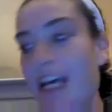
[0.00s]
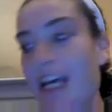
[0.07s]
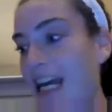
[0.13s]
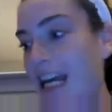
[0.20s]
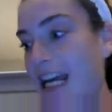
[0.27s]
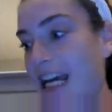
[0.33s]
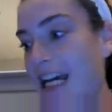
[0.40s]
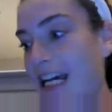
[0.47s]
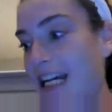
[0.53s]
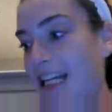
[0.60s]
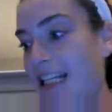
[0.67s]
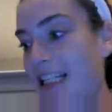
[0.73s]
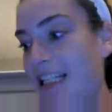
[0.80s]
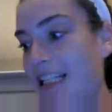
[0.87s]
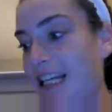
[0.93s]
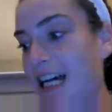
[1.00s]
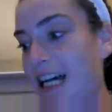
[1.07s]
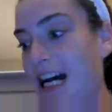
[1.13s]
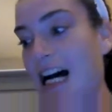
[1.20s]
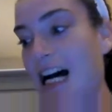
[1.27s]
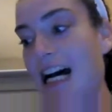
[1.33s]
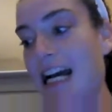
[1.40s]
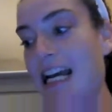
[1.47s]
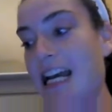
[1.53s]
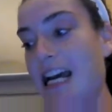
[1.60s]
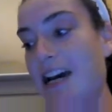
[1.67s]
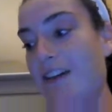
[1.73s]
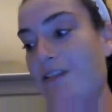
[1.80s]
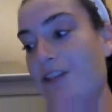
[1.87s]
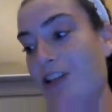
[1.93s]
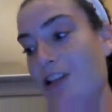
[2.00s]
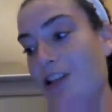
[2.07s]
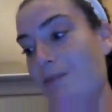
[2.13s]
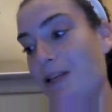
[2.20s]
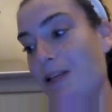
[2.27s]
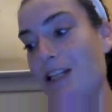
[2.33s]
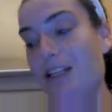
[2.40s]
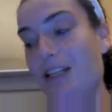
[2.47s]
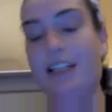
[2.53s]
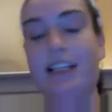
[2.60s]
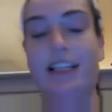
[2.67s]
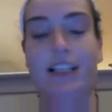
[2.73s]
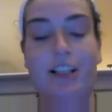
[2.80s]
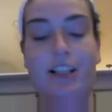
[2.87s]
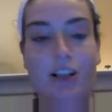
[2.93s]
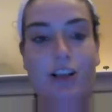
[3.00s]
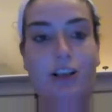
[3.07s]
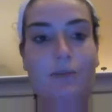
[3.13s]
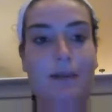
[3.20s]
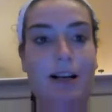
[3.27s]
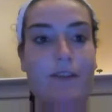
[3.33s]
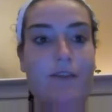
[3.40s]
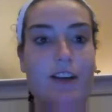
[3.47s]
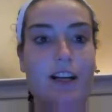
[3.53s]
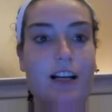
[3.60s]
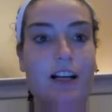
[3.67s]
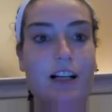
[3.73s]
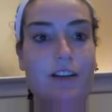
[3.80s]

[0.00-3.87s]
And I have just been seeing such a huge benefit